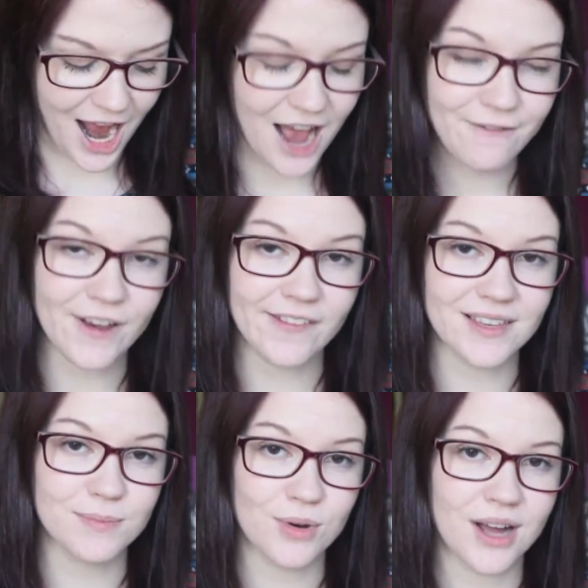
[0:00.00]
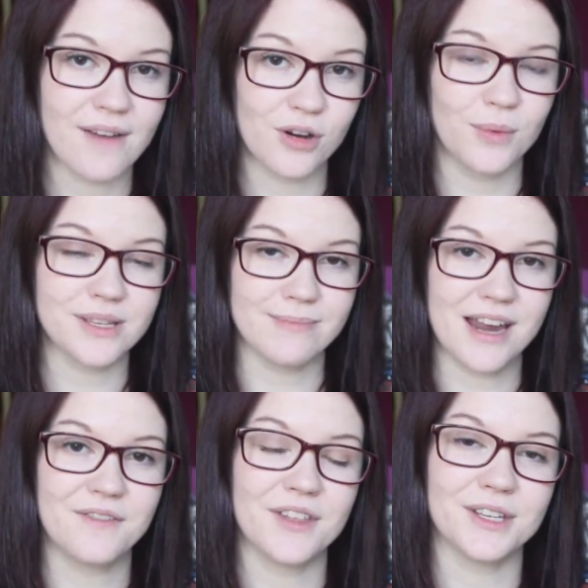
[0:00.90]
I feel like this book cover was
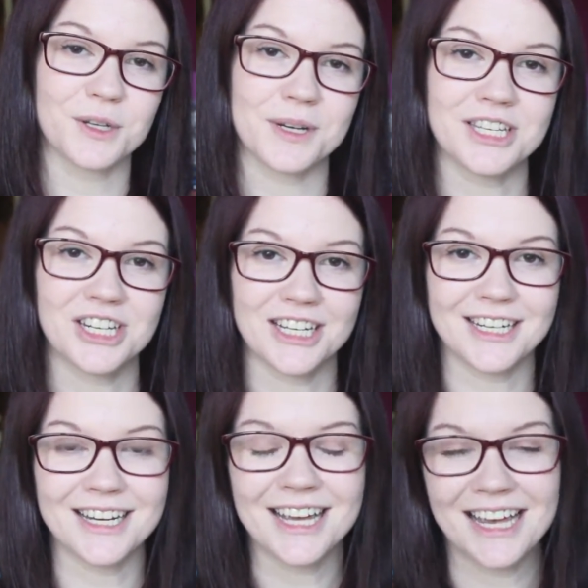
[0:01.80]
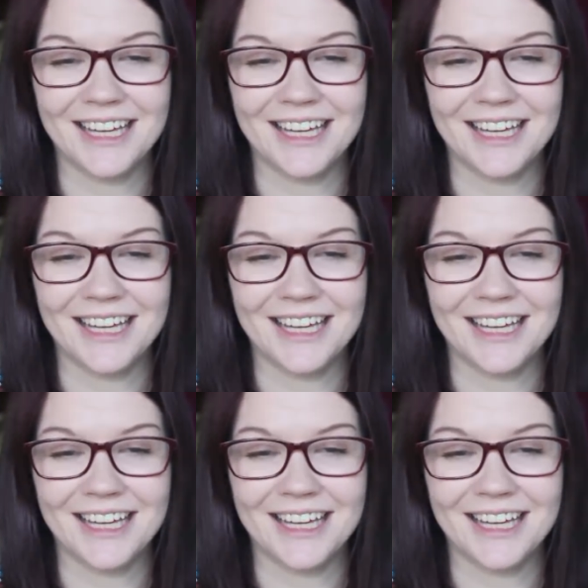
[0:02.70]
made for this question.